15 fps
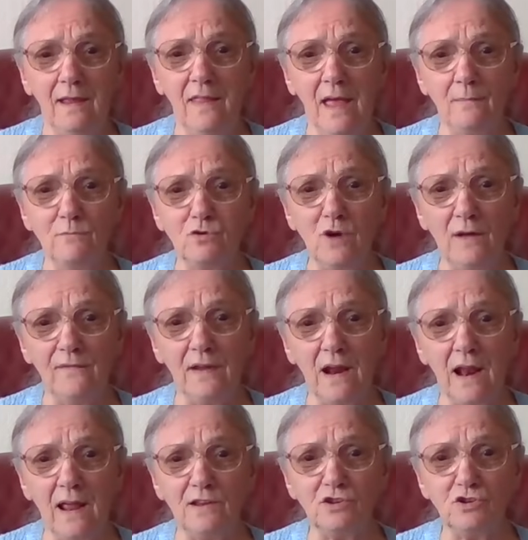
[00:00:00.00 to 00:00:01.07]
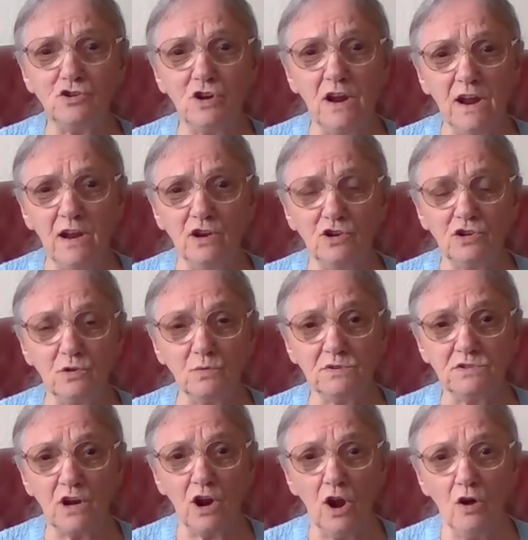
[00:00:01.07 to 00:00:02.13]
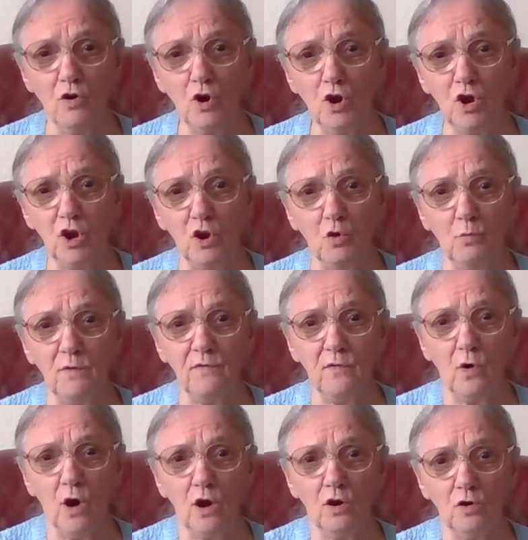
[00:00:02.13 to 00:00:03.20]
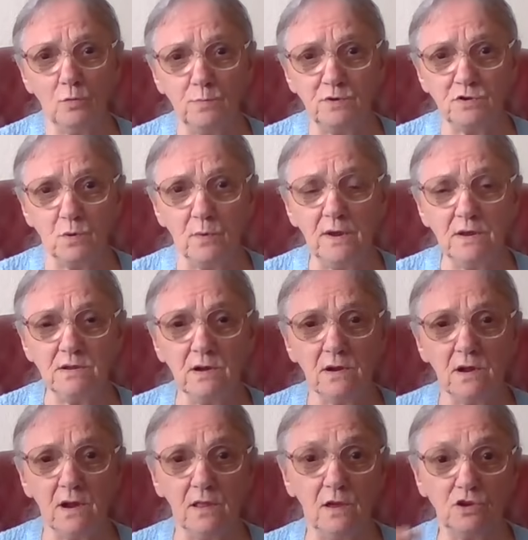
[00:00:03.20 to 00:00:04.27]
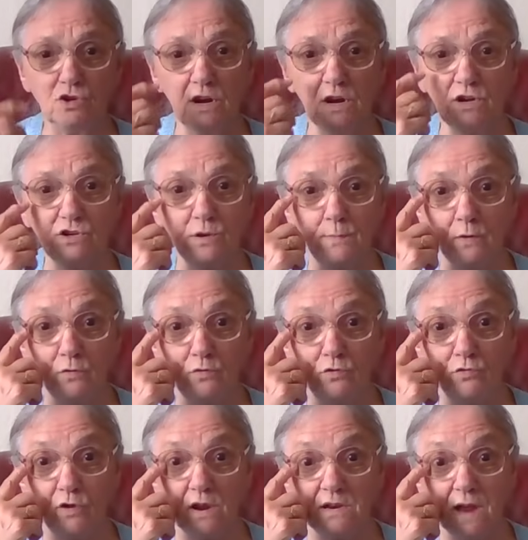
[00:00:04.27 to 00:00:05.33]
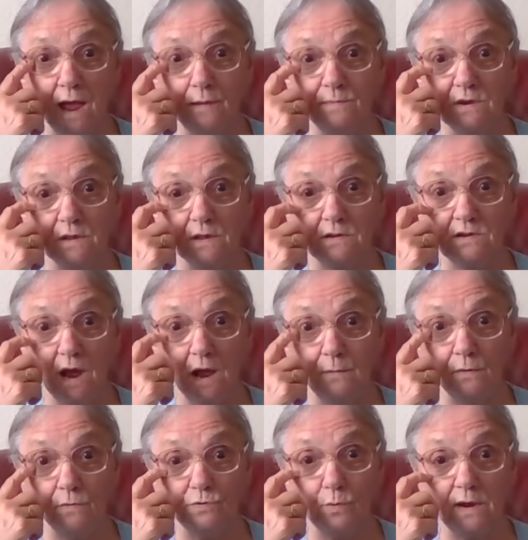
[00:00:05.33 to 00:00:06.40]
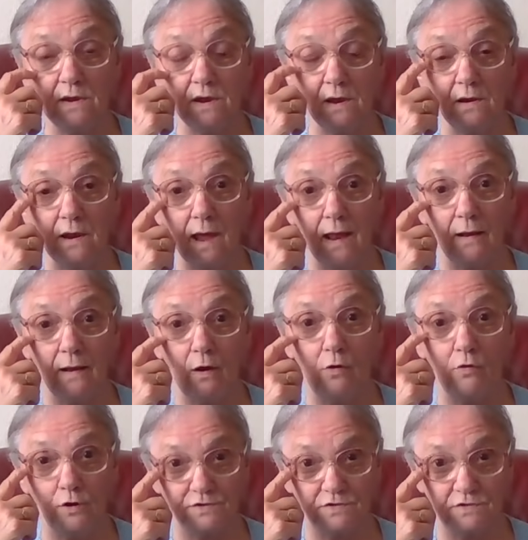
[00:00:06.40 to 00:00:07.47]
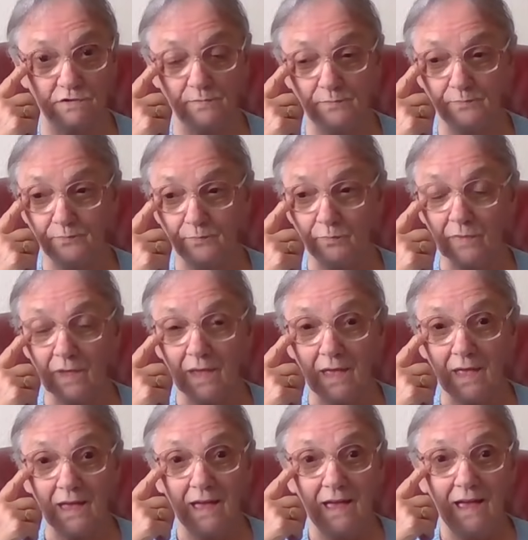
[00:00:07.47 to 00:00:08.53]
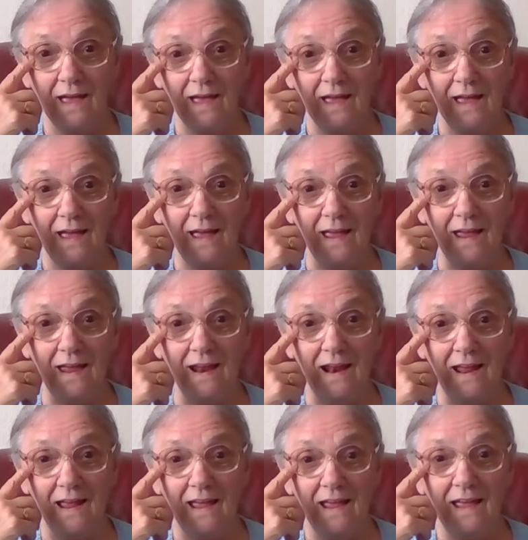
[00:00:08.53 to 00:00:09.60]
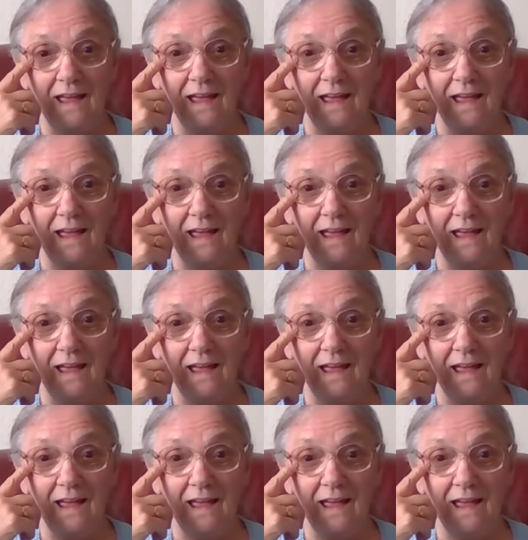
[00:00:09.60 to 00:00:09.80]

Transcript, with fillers: And then traffic lights changed. There was a long queue before I got up to it, and they changed about three times in the time I was waiting to get across. And